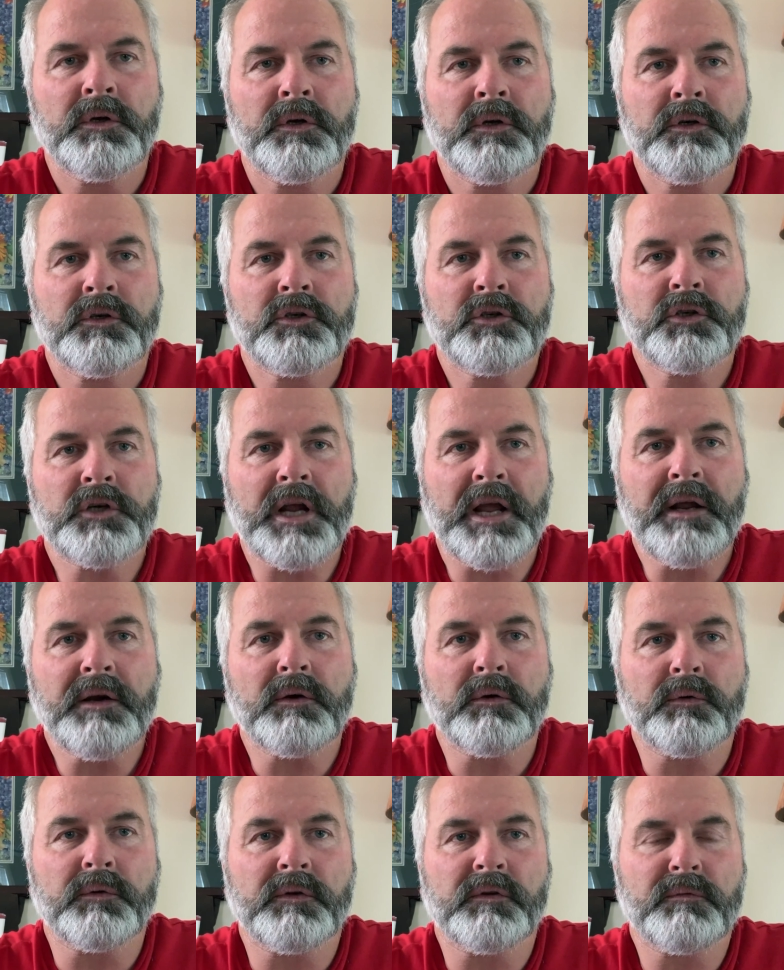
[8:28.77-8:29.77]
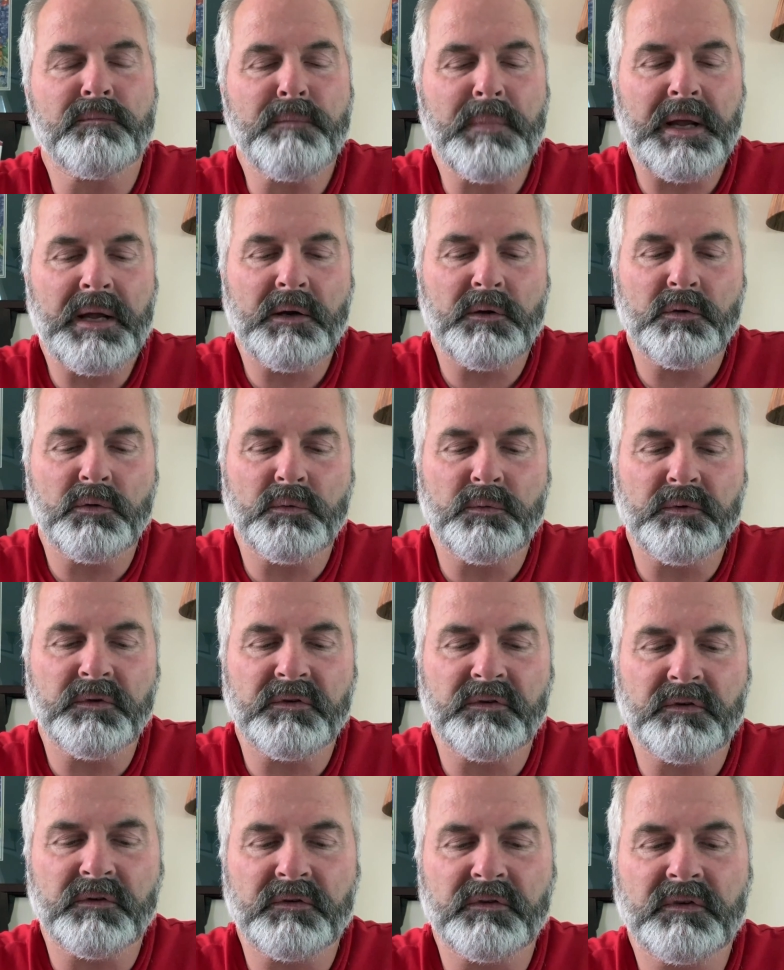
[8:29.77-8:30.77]
shadow, this man who was
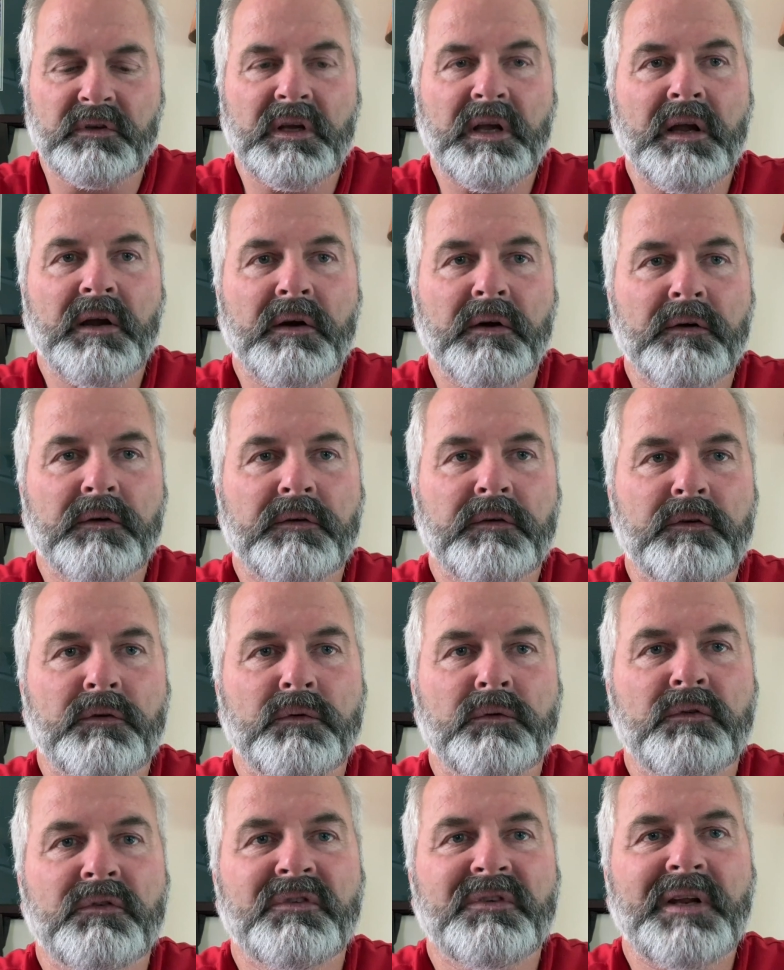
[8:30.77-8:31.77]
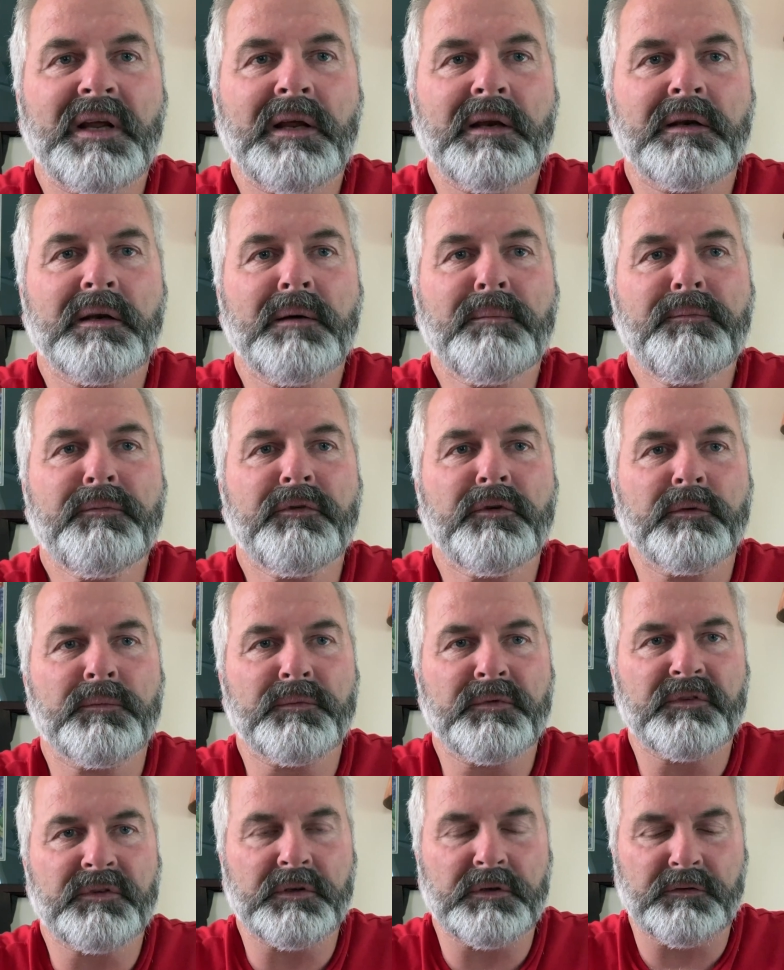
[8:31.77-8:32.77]
scared to stand up for
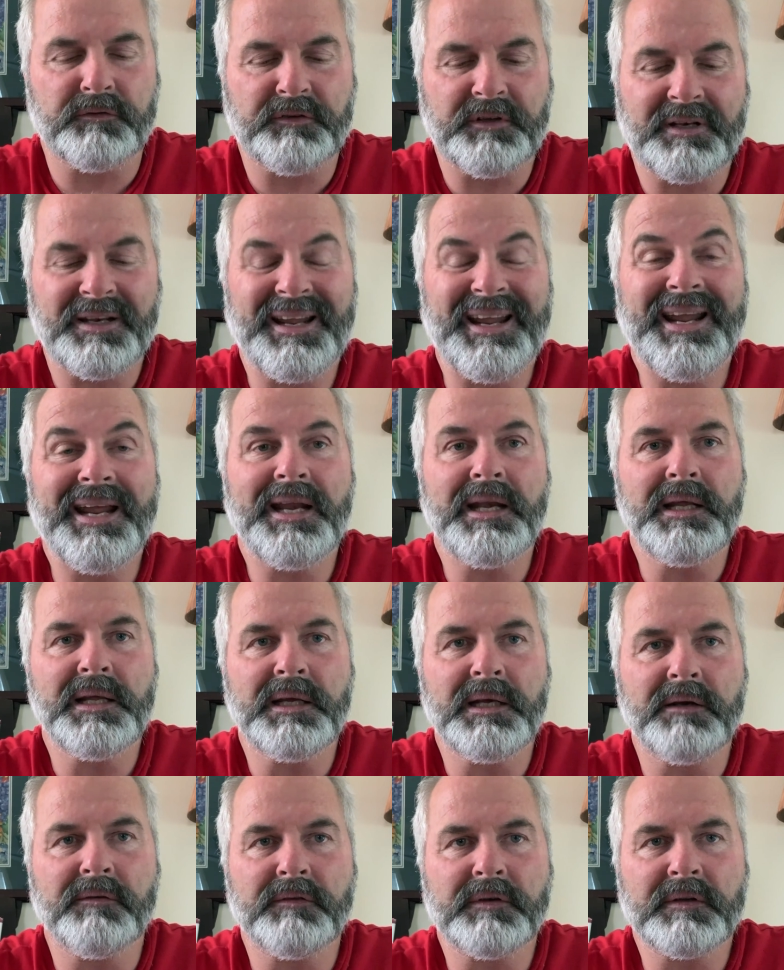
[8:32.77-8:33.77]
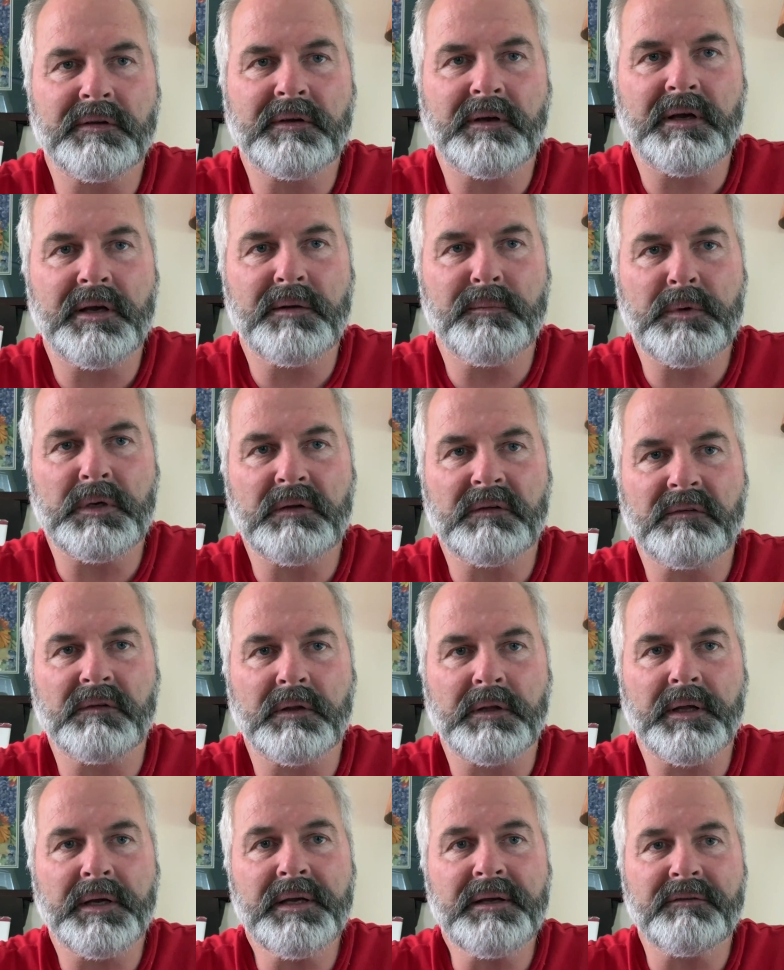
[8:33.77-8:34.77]
himself at any given time in his
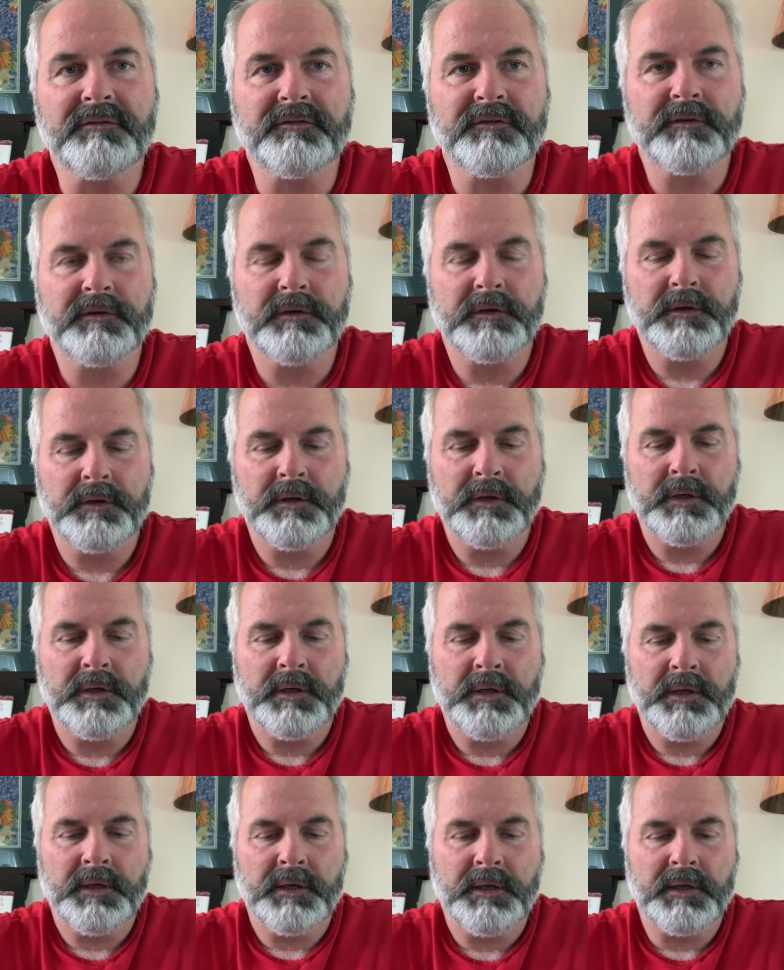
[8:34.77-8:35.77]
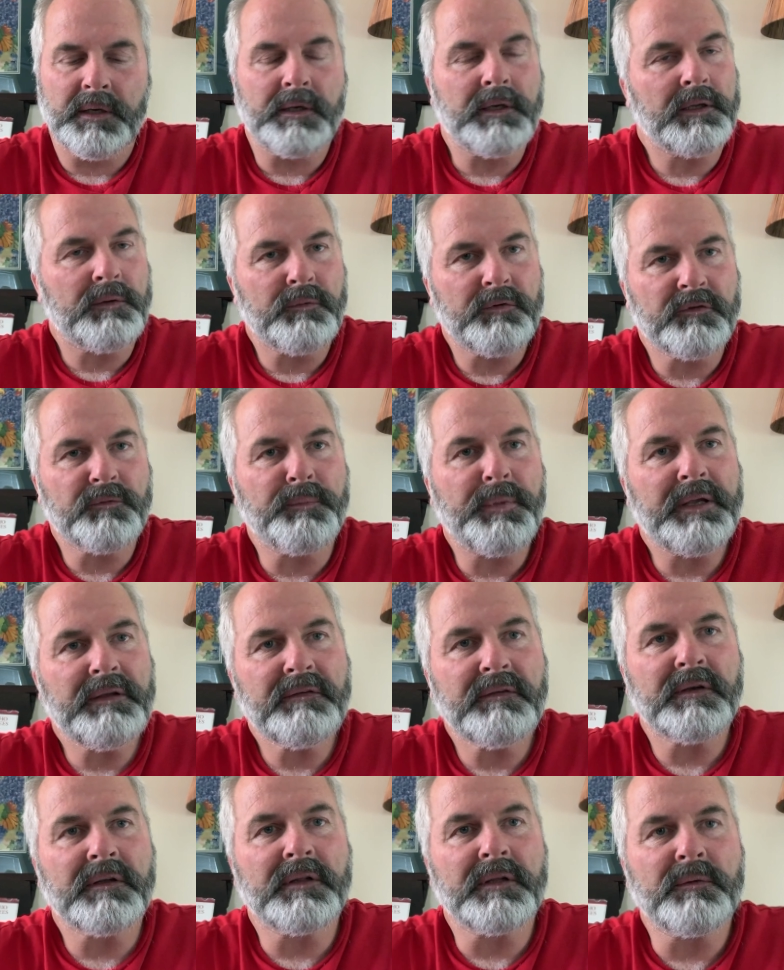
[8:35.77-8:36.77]
life. And he was
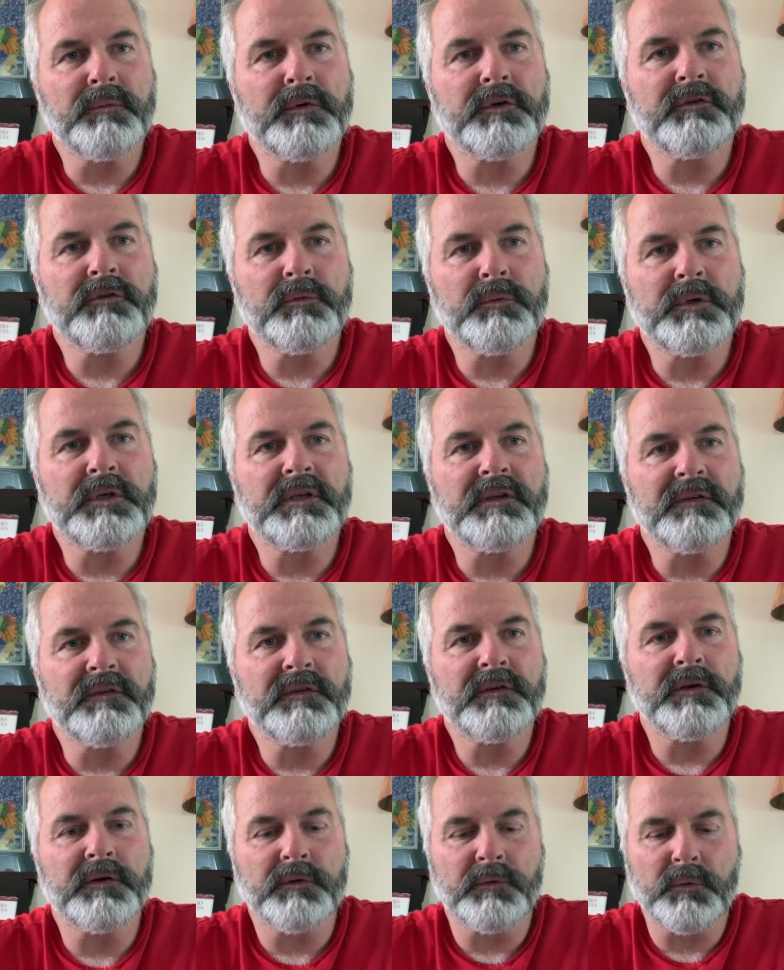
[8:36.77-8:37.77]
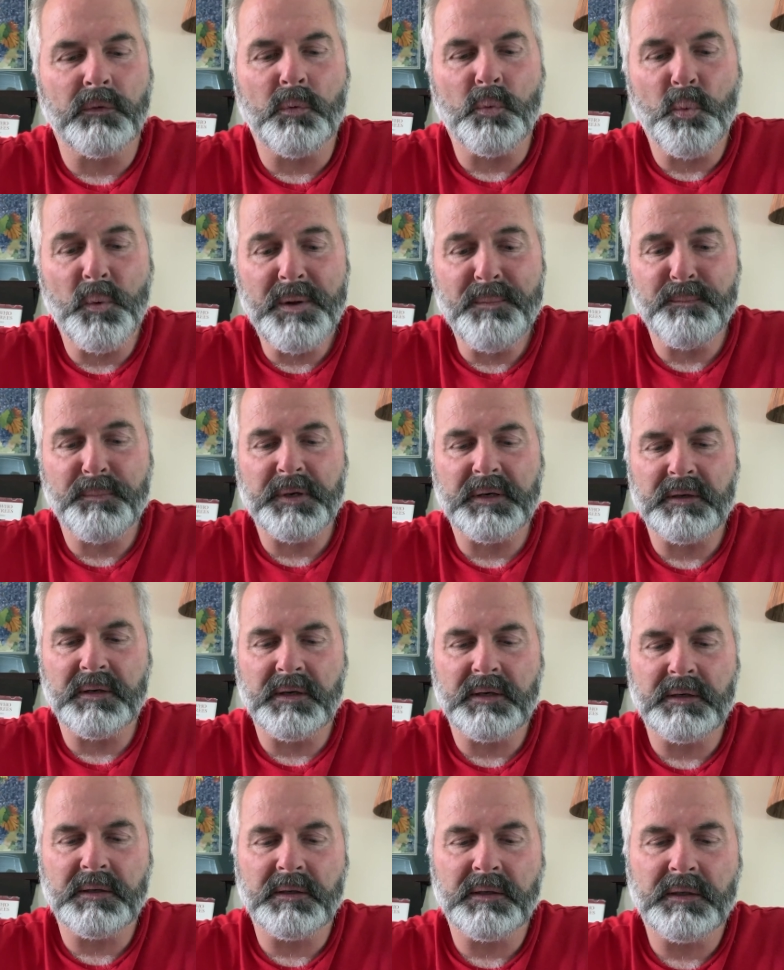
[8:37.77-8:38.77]
basically what you would consider a wimp, and
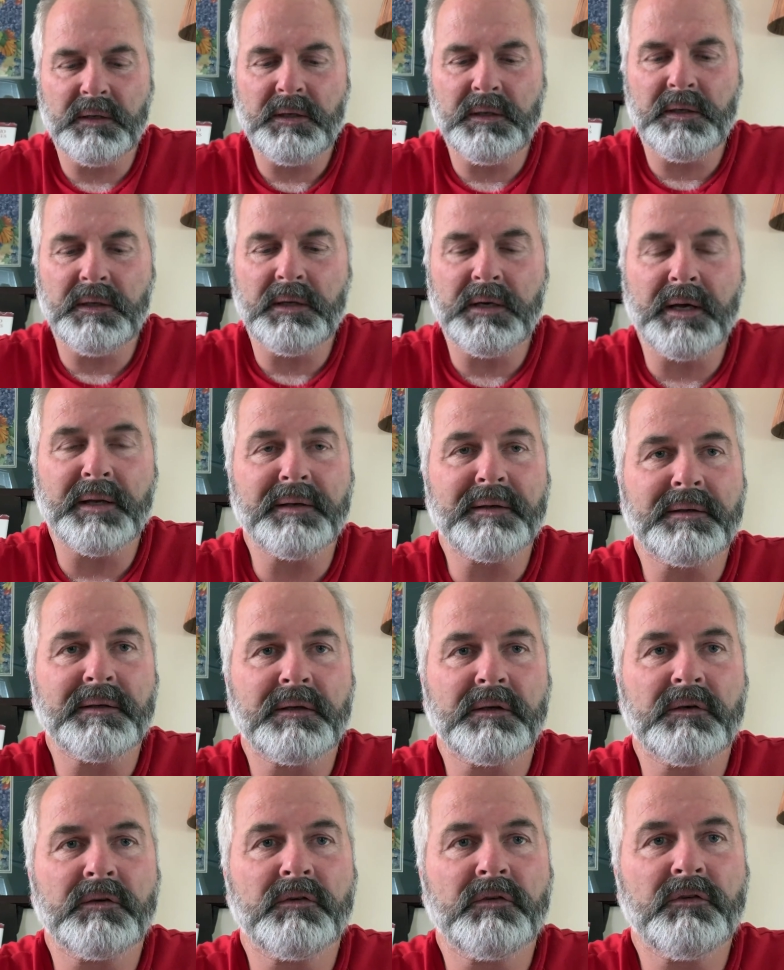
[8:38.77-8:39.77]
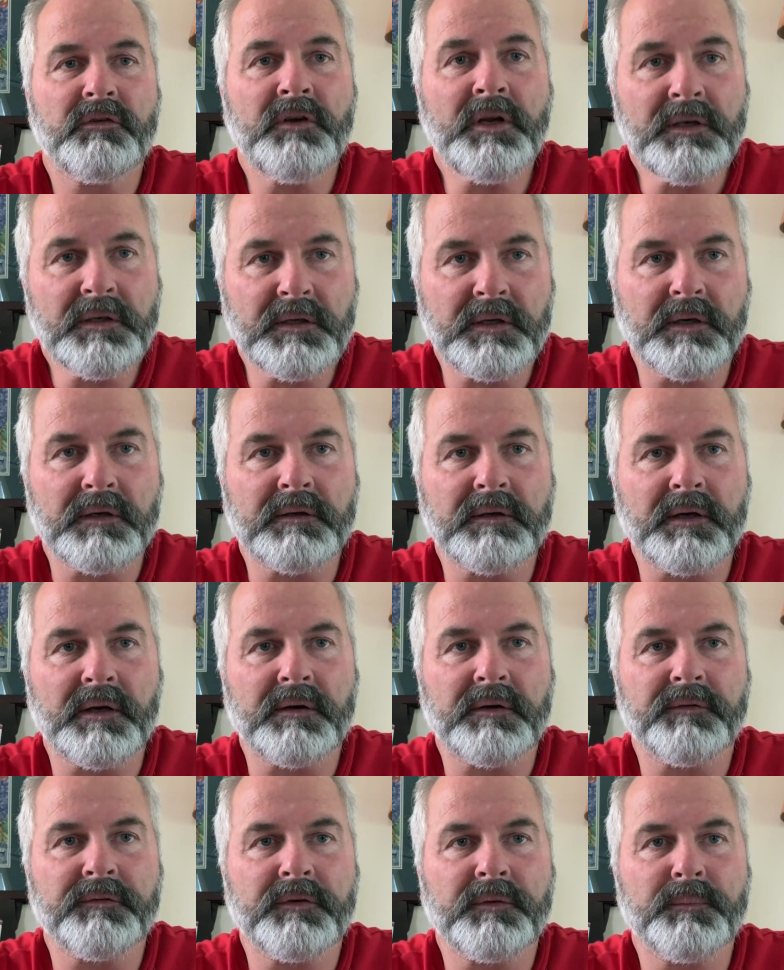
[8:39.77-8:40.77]
then he got the shit kicked
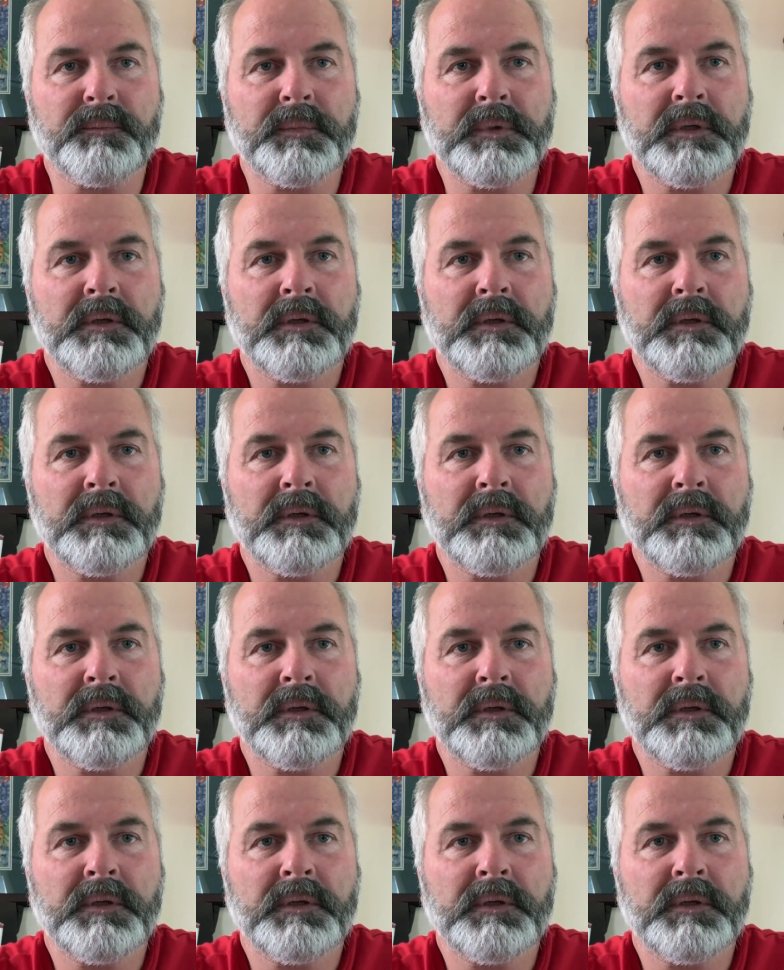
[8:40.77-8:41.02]
out of him